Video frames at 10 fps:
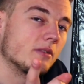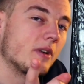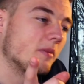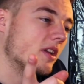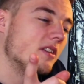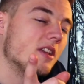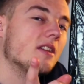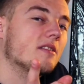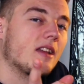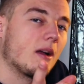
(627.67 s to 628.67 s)
There might be a
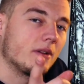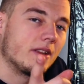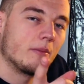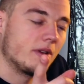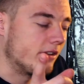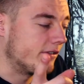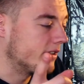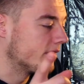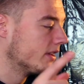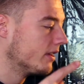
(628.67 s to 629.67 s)
year's gap in that period.